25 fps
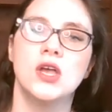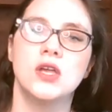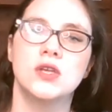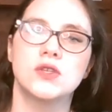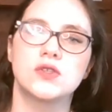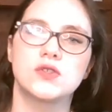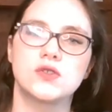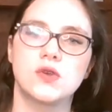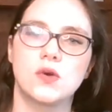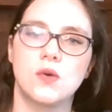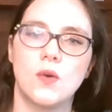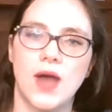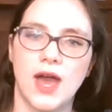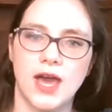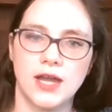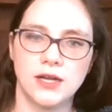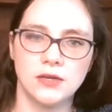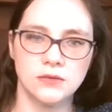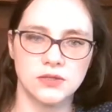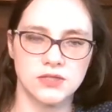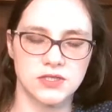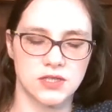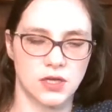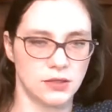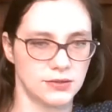So at a
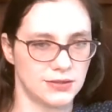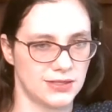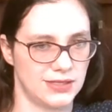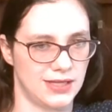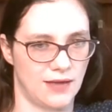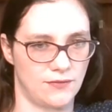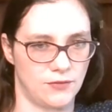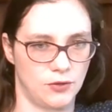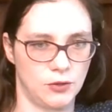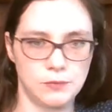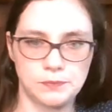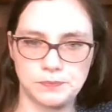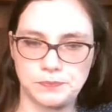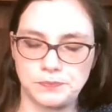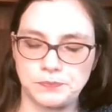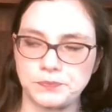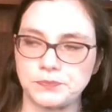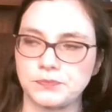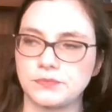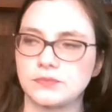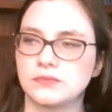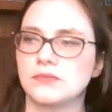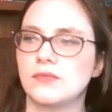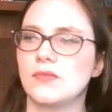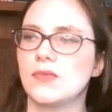results level,
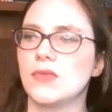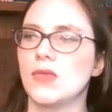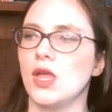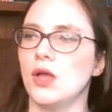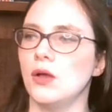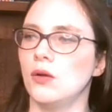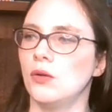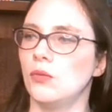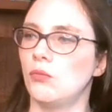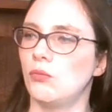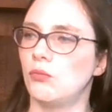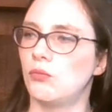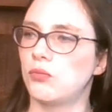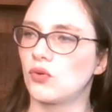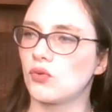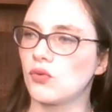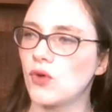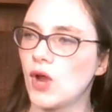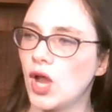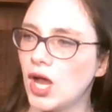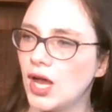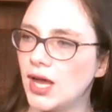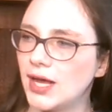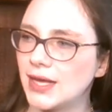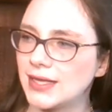
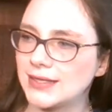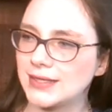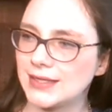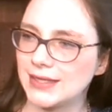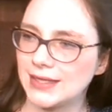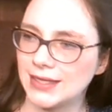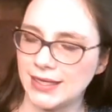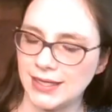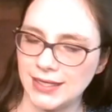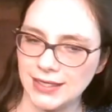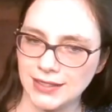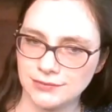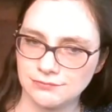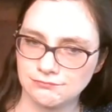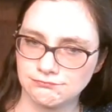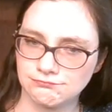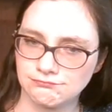broadly